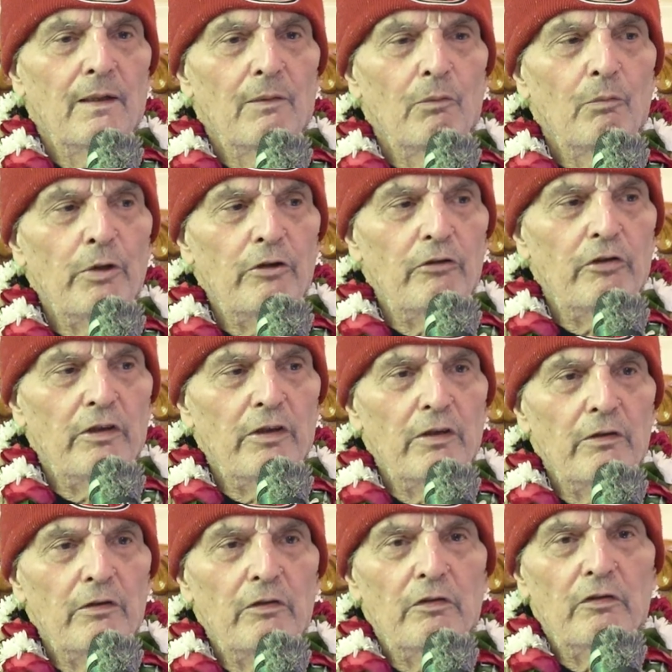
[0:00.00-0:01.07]
which
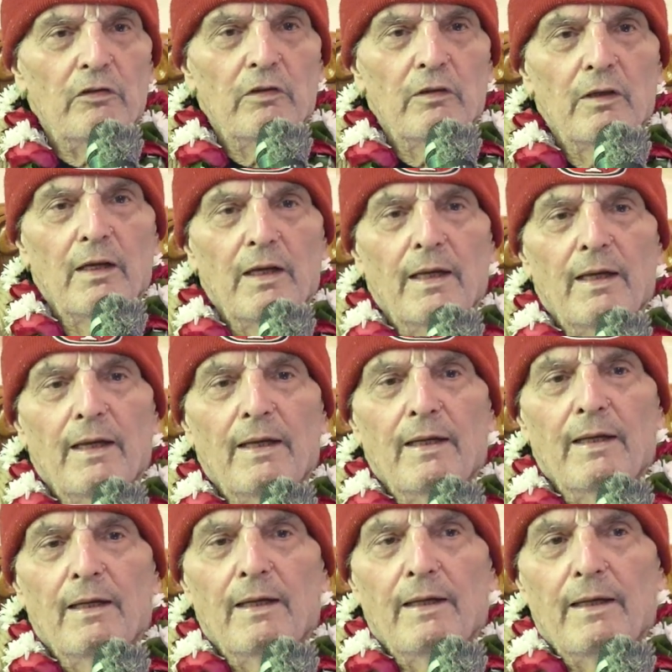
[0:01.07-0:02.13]
is
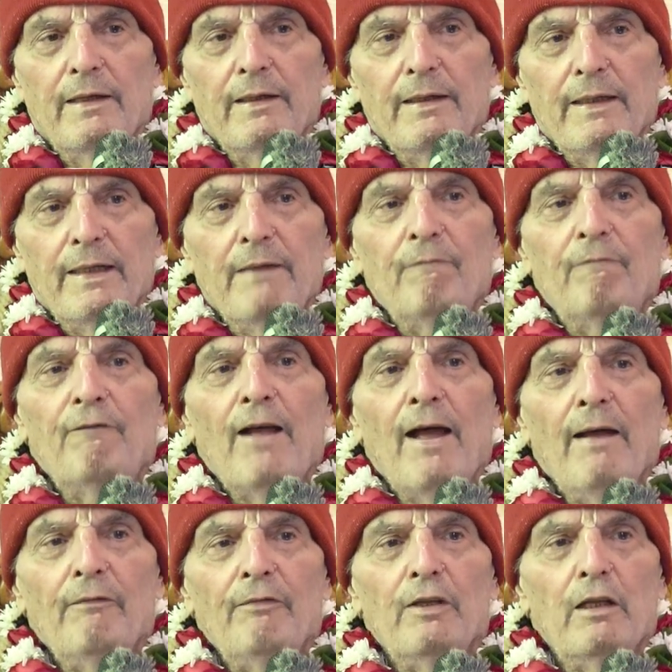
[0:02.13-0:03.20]
an
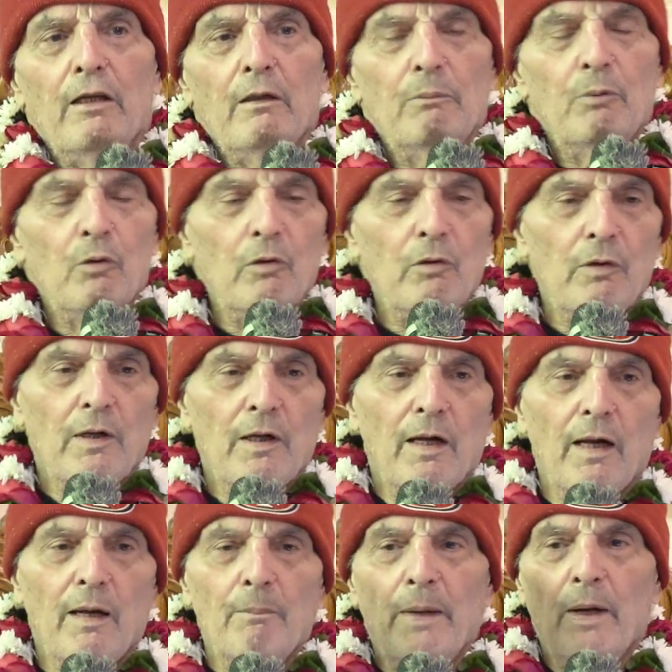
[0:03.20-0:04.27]
infathomable
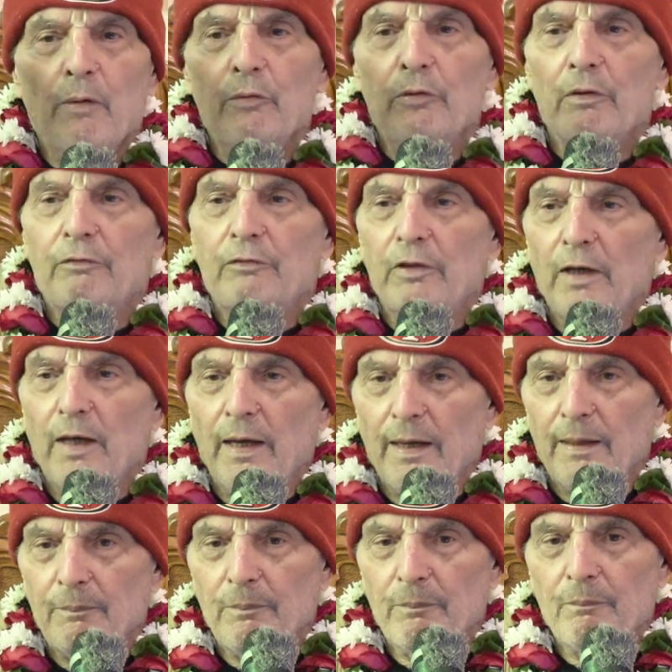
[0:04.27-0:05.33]
amount of
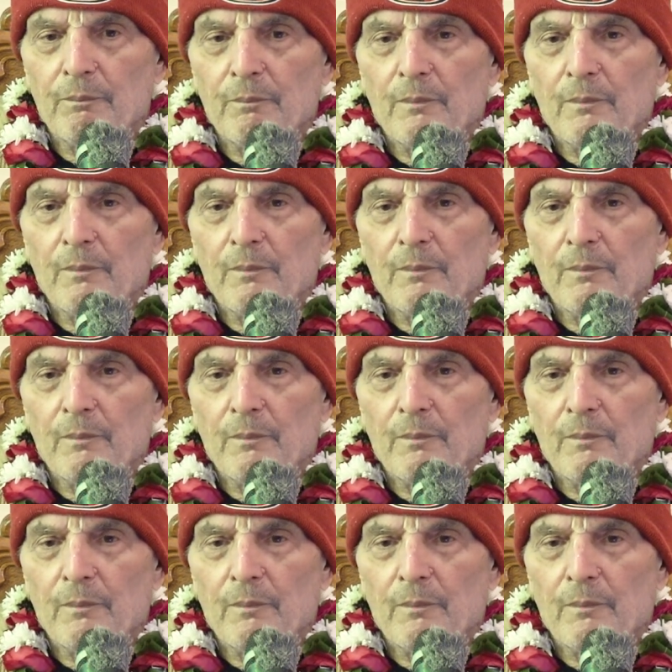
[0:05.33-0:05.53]
time,